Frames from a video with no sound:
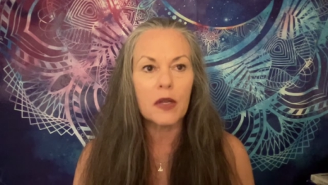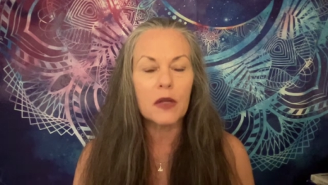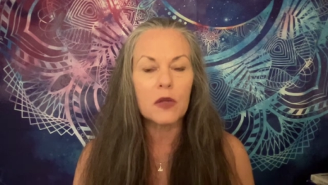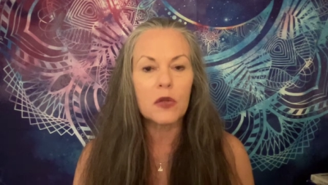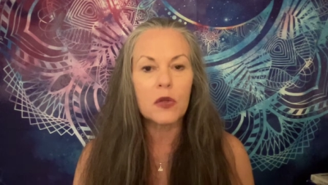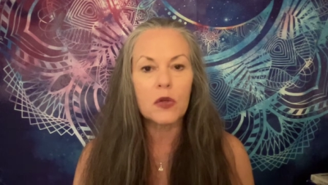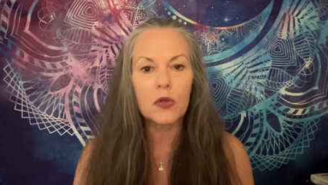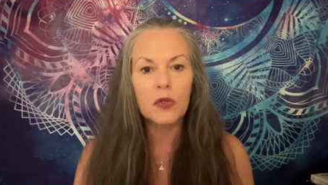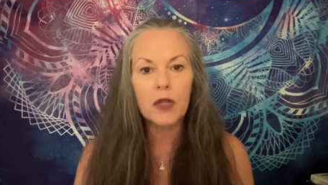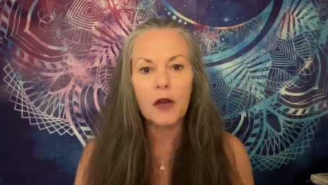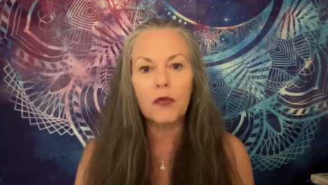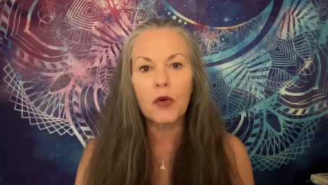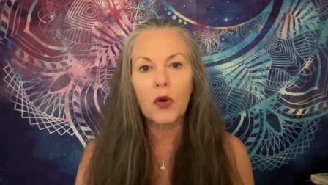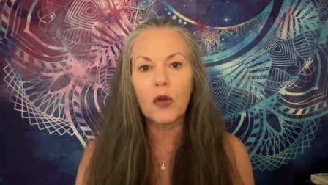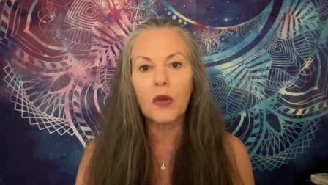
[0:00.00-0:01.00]
is there's
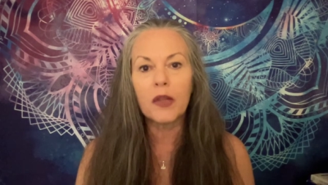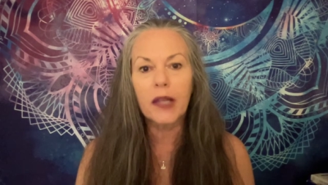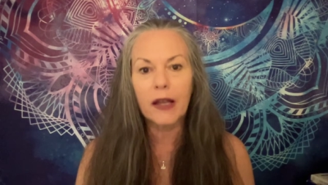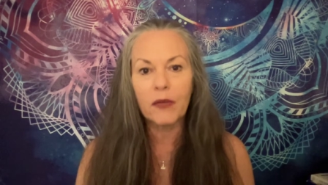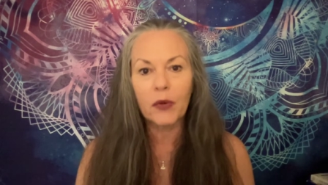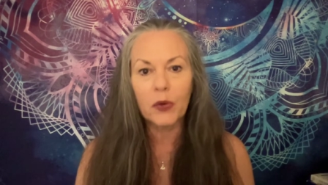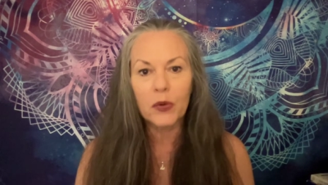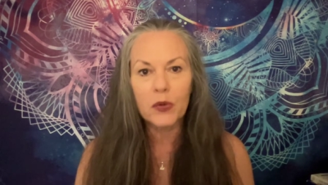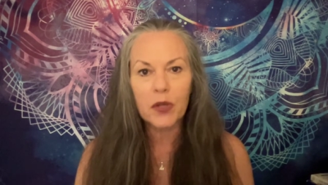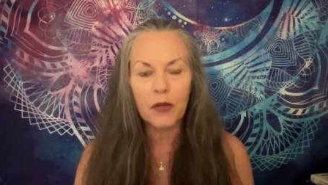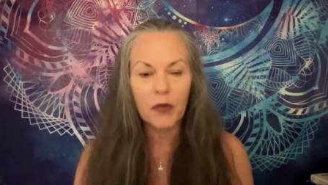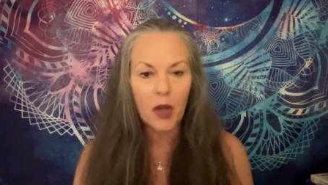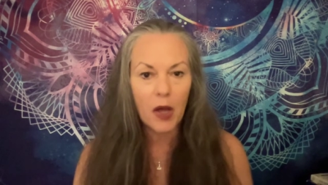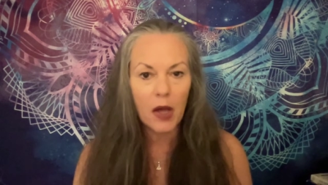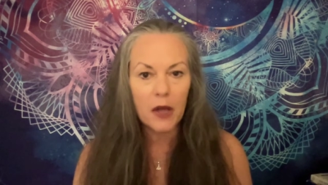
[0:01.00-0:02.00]
several levels
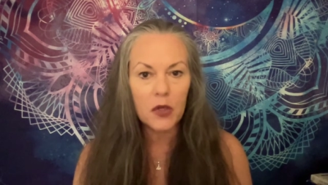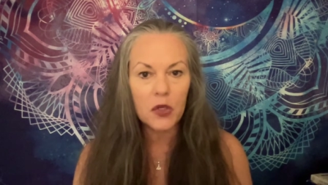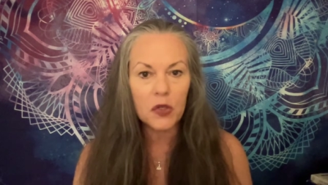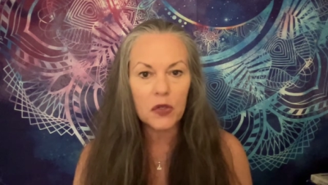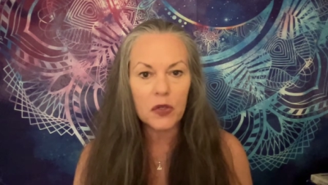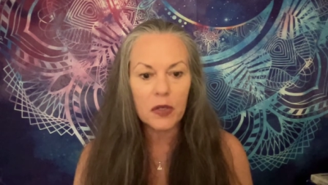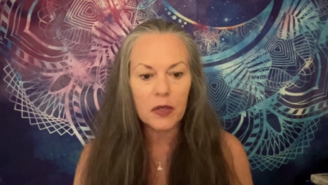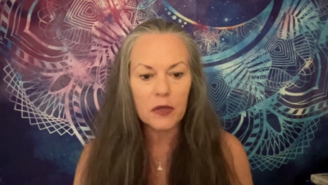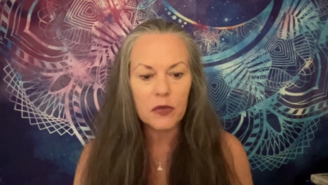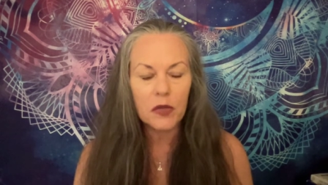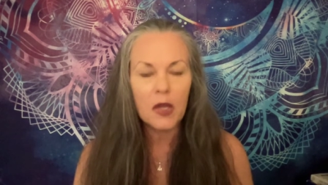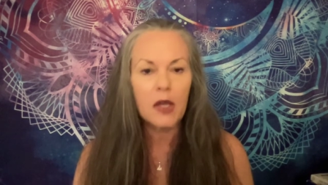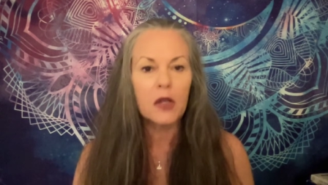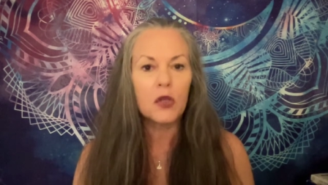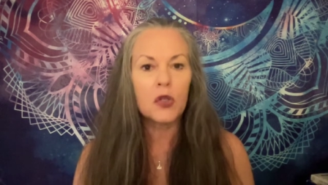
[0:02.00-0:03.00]
of consciousness
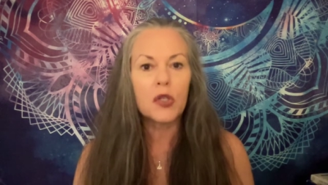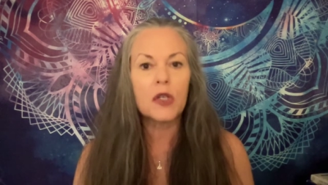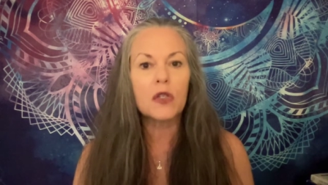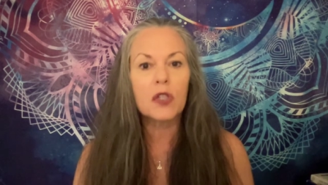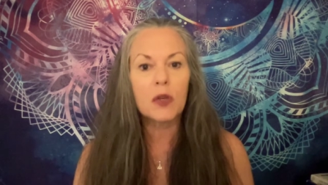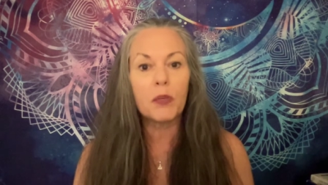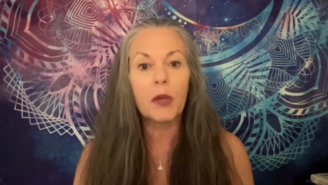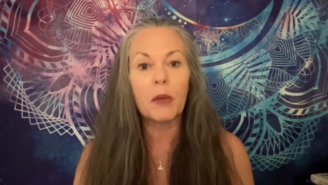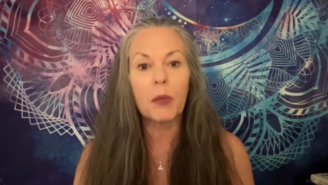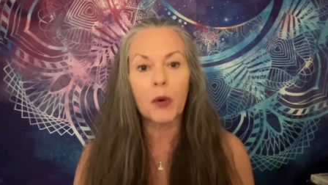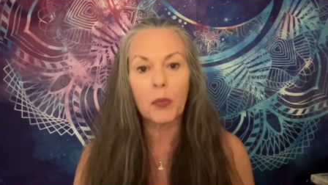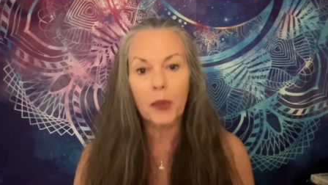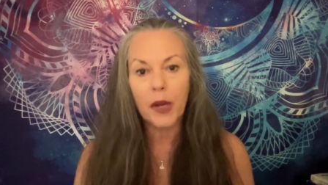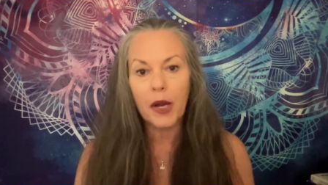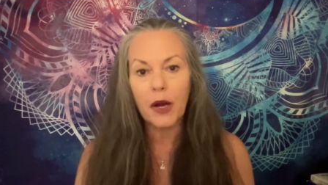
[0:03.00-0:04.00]
just to be
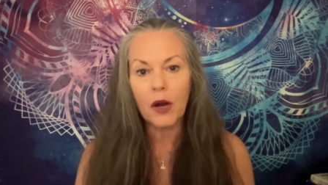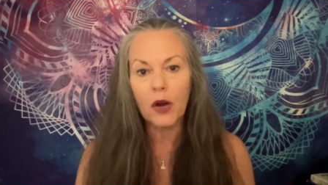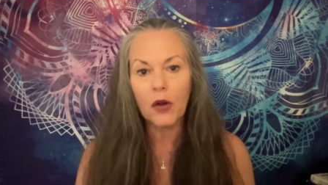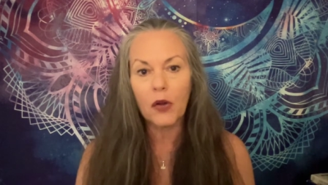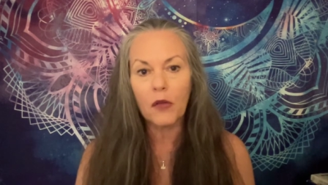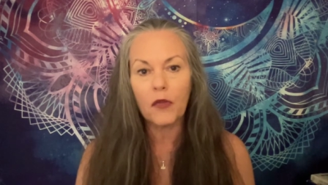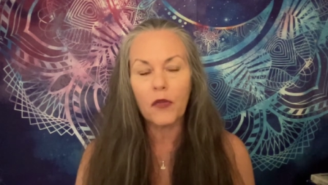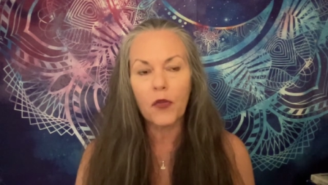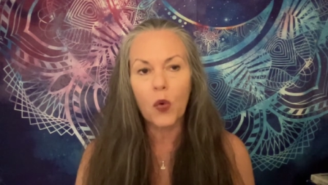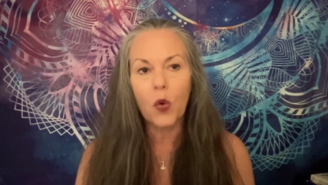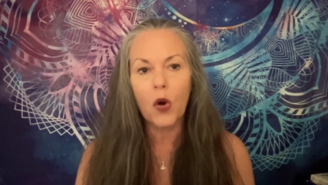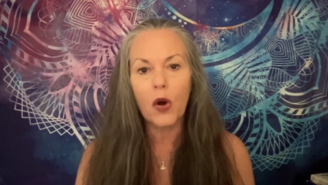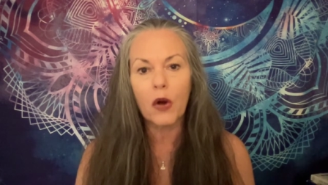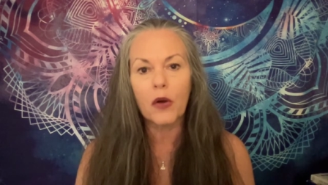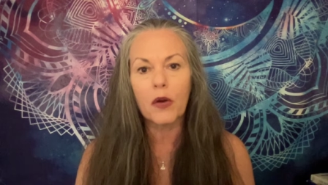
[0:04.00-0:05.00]
prepared
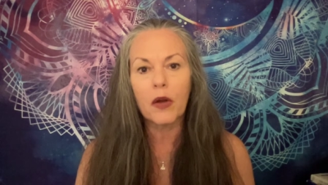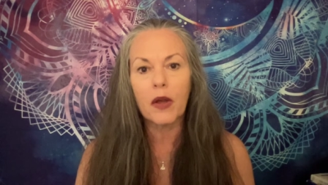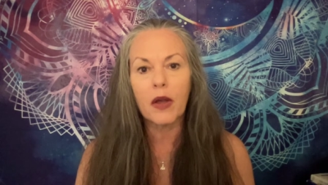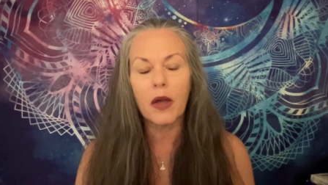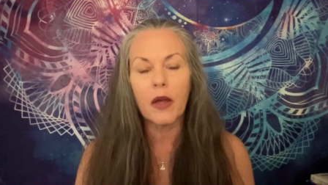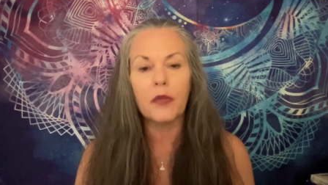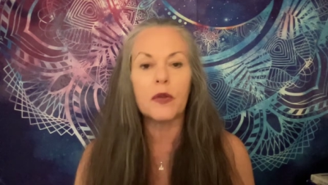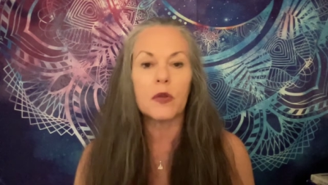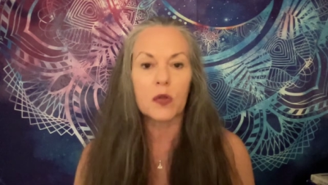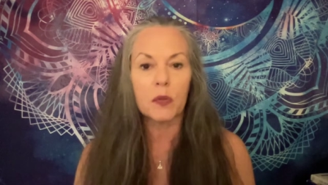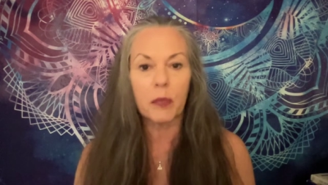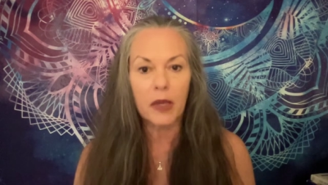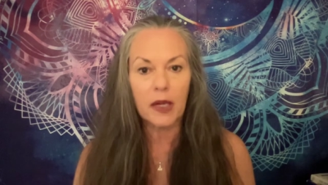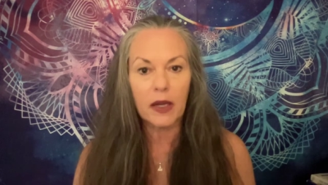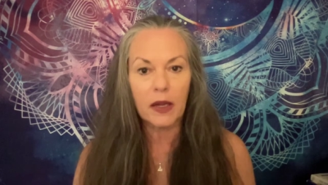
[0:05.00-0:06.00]
for uh, this
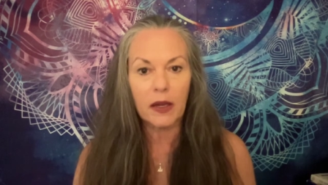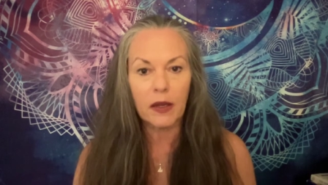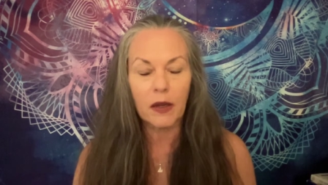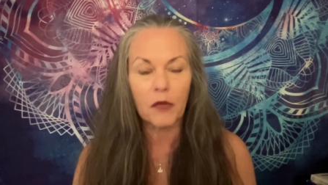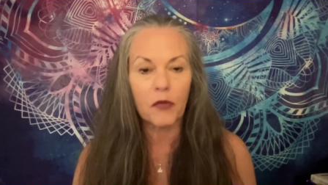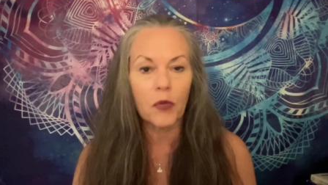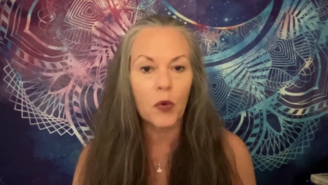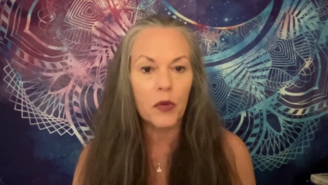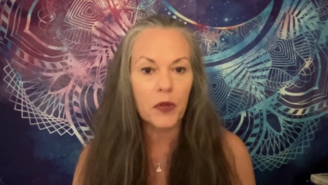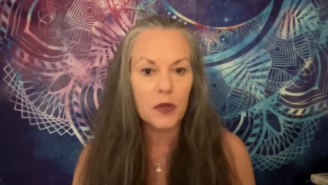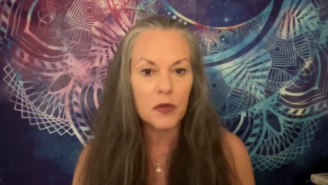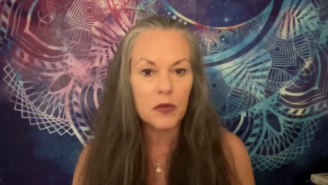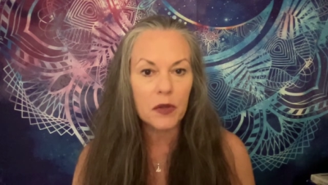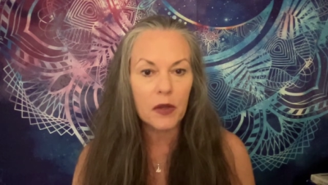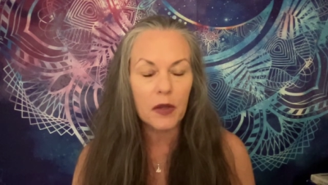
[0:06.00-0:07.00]
meeting and for
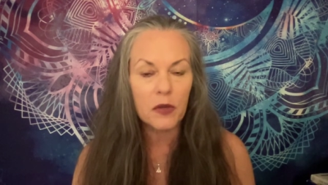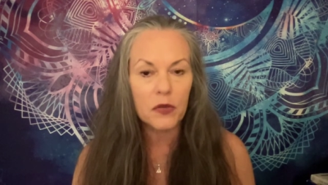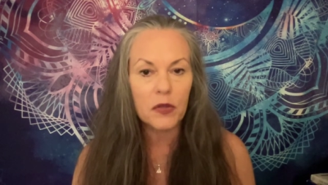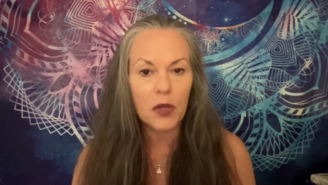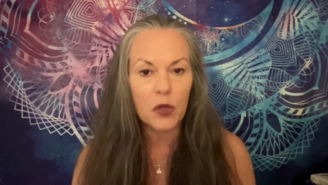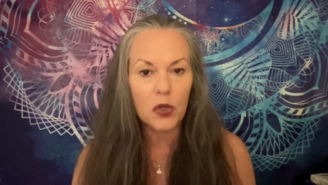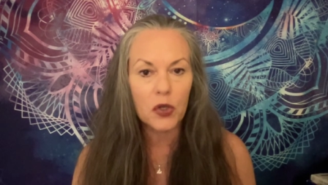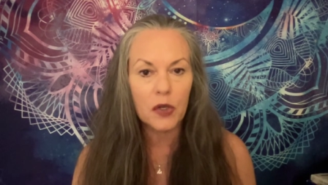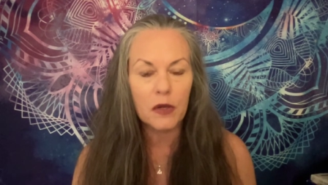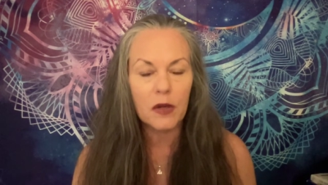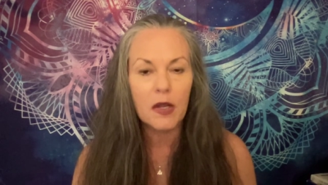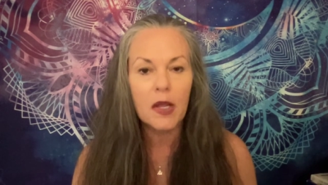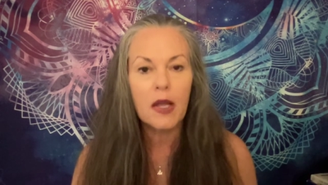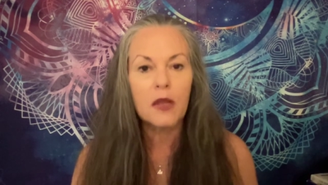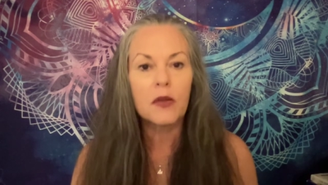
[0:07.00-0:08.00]
this uh, session.
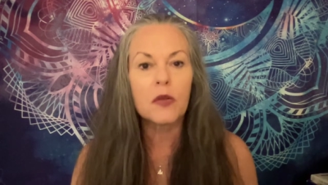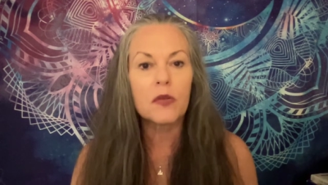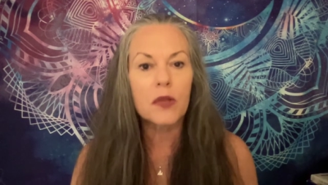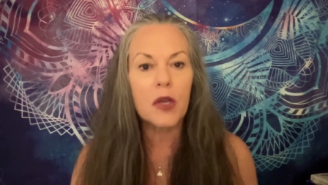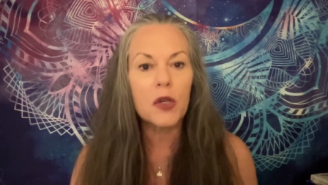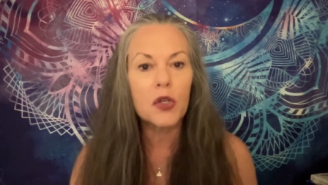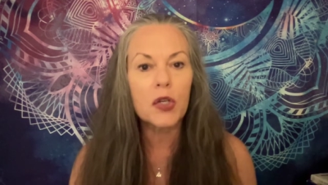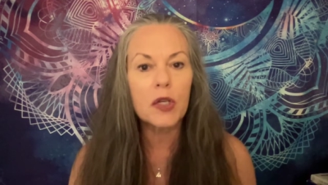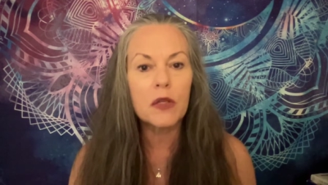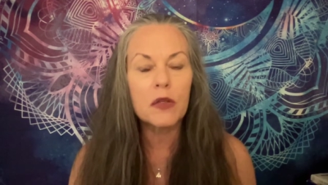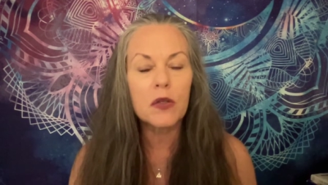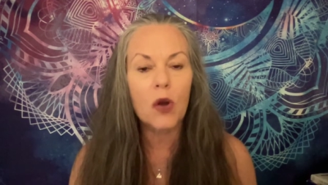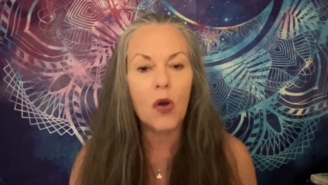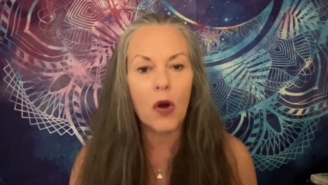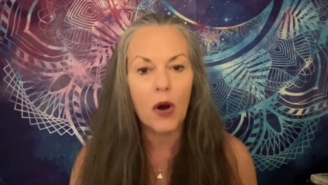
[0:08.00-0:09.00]
The
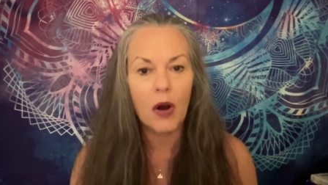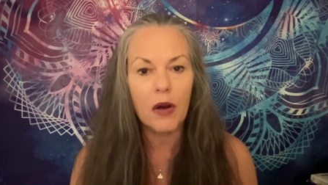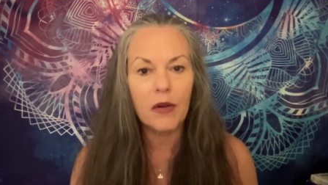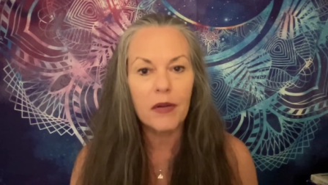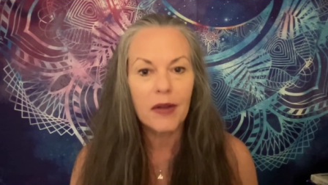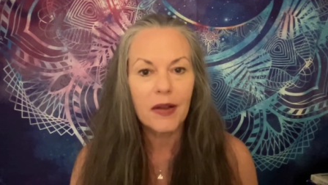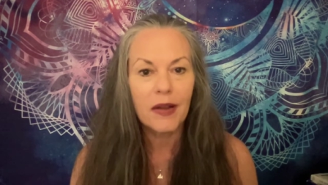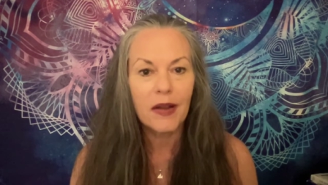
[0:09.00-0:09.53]
sessions are